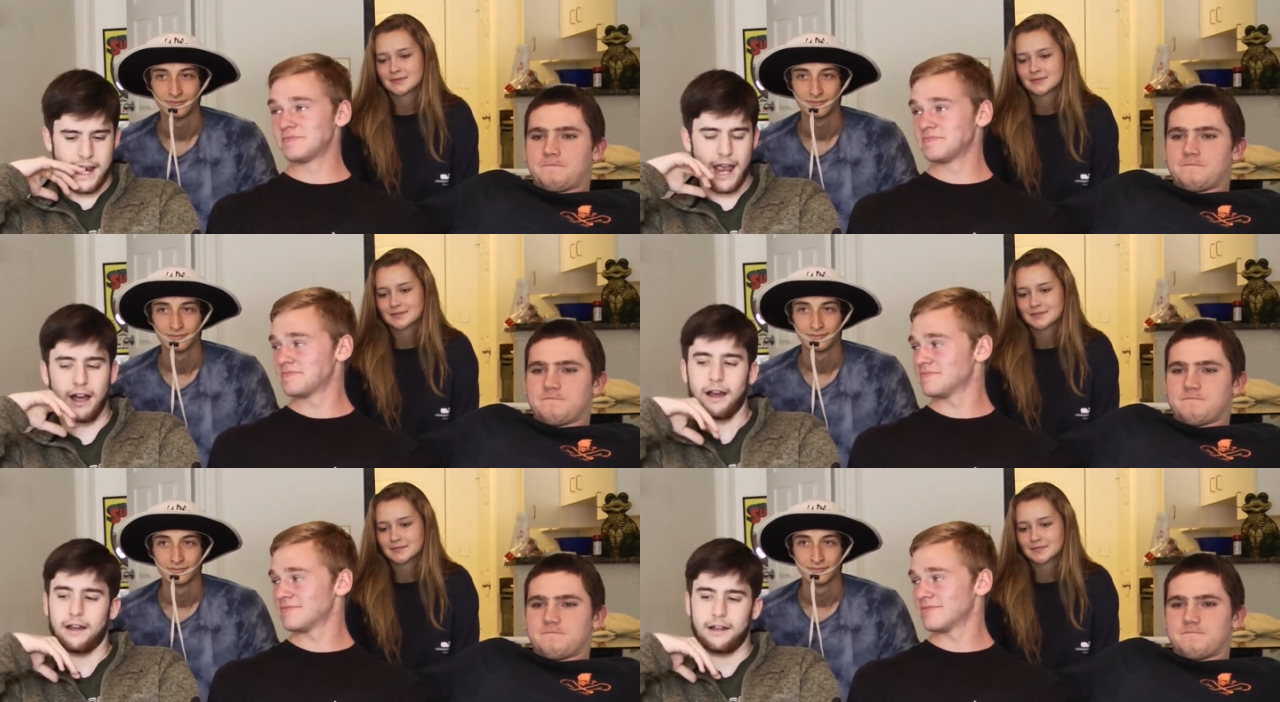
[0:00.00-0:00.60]
Speaker 1: Yeah.
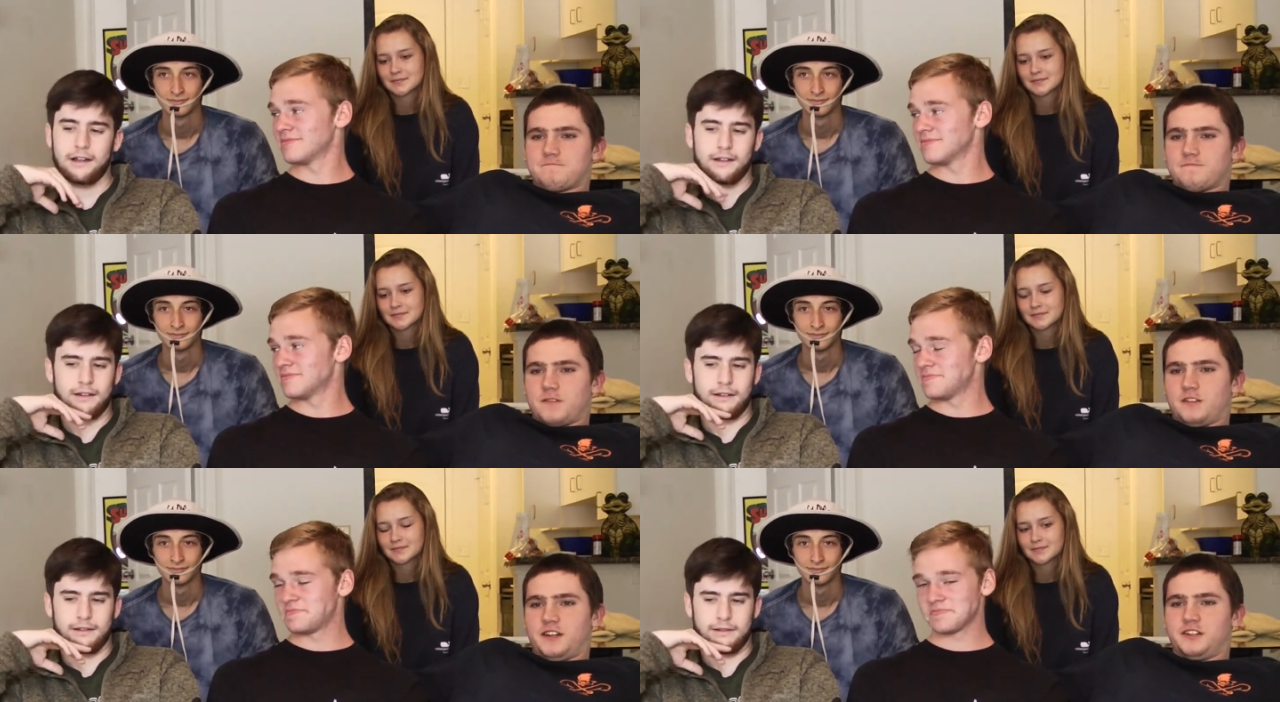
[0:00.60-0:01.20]

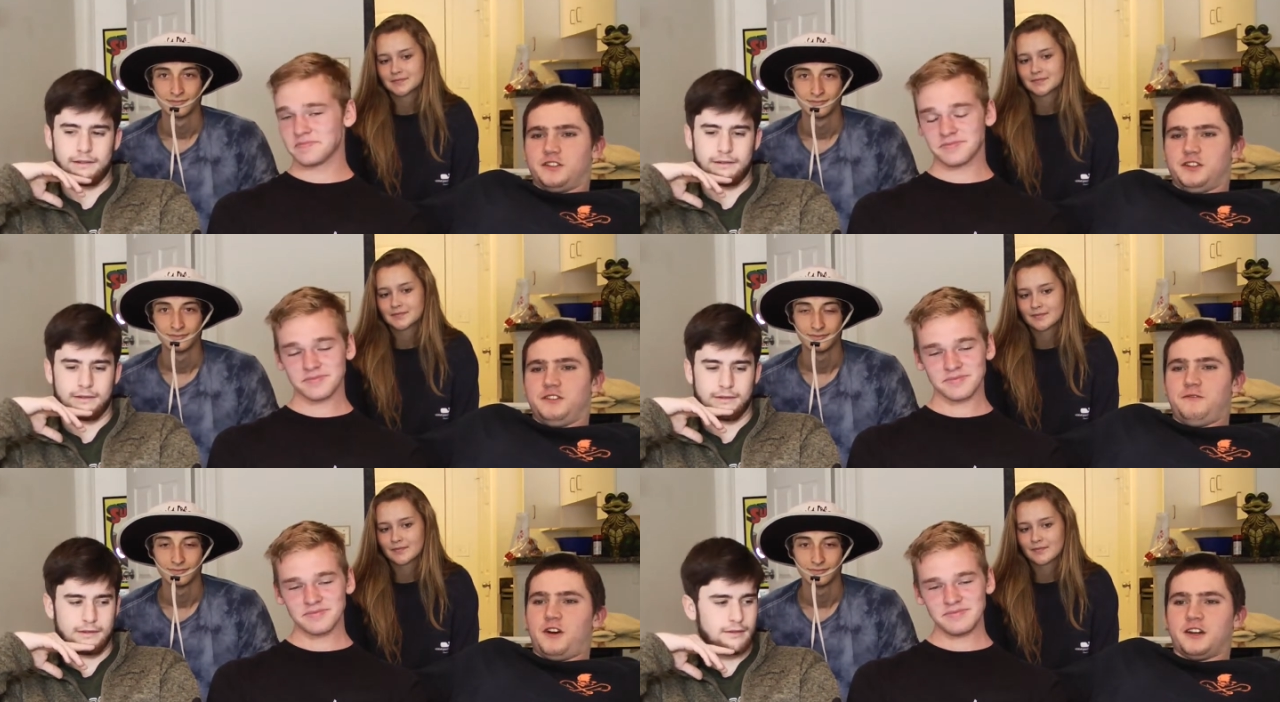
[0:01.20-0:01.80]
Like a
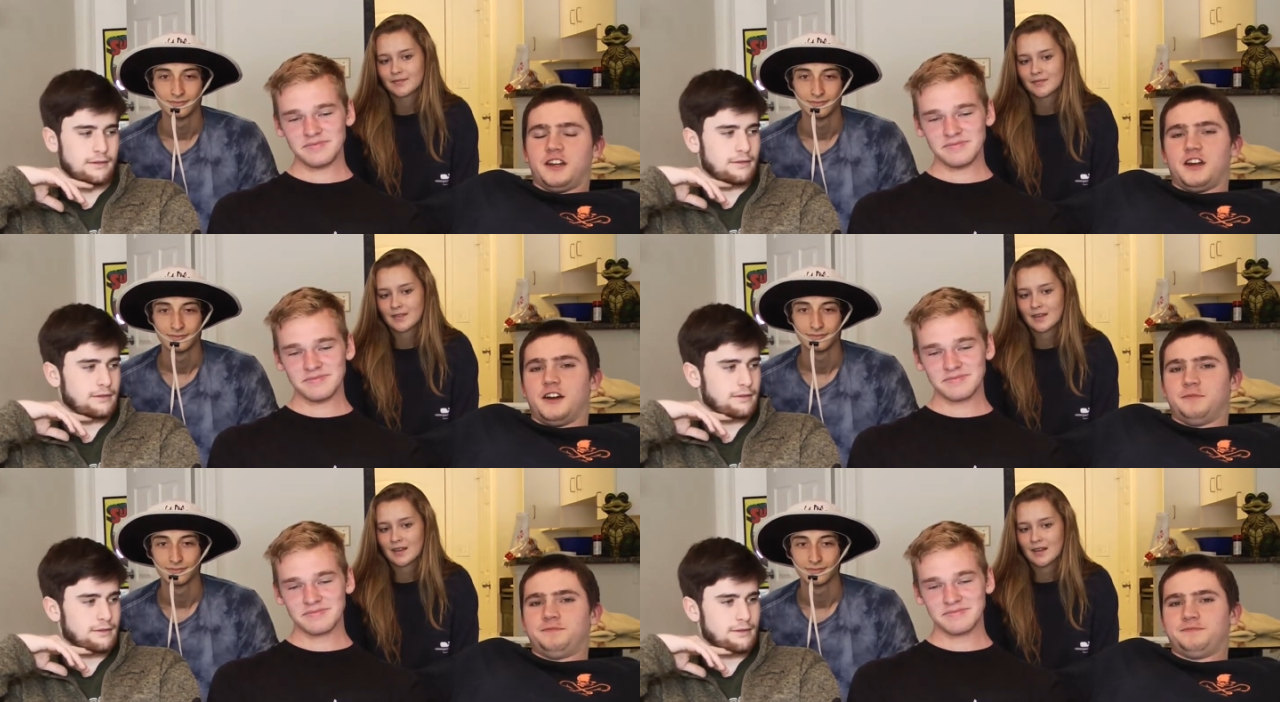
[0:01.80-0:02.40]
dirty fucking
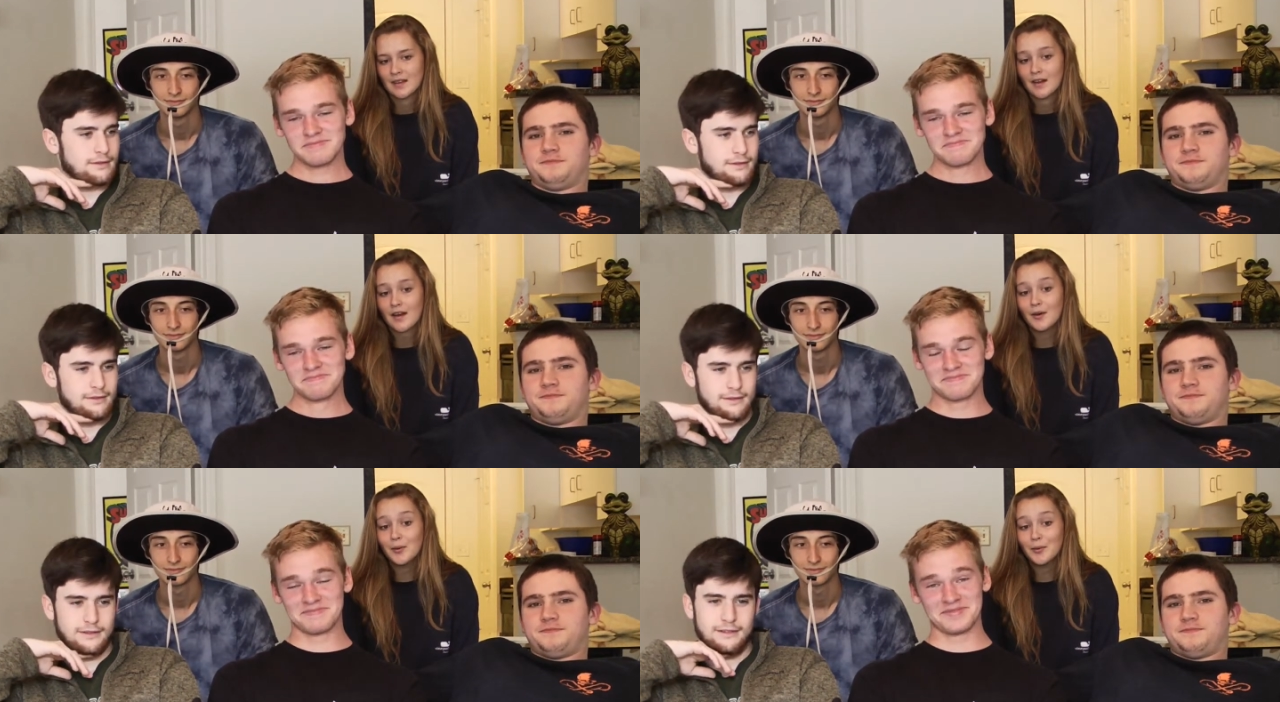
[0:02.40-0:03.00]
cunt.
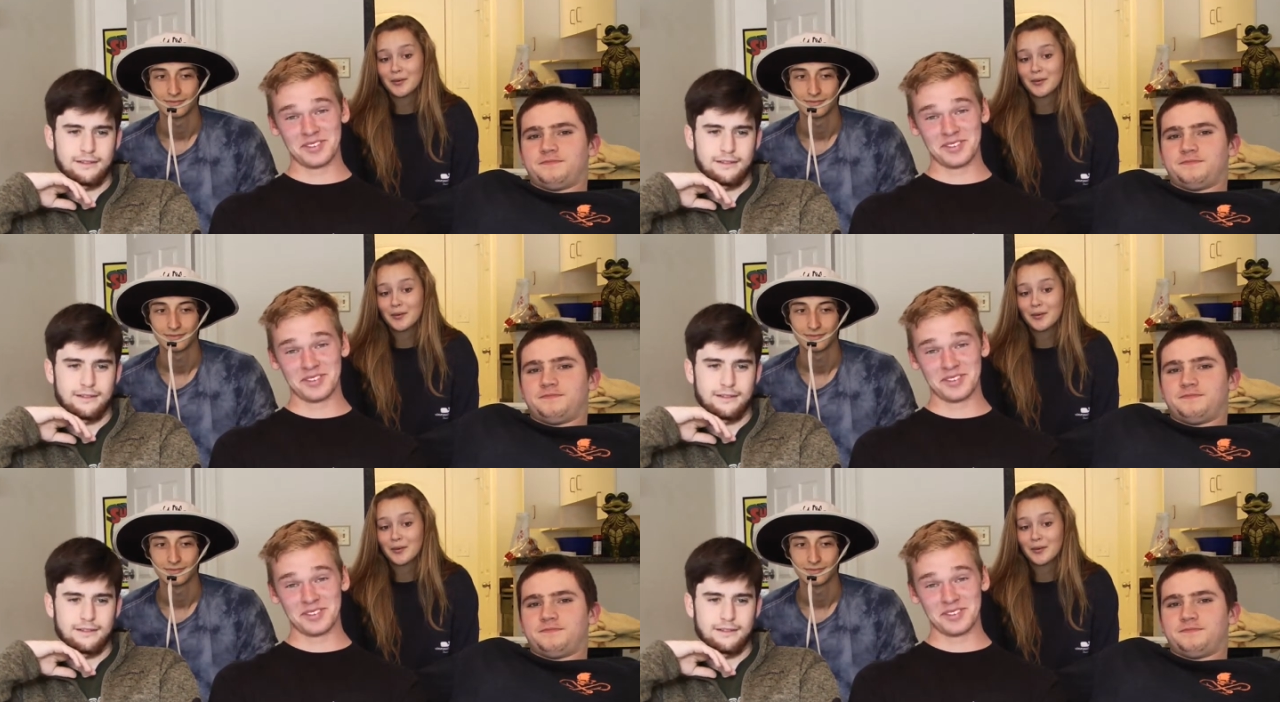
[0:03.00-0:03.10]
Oh,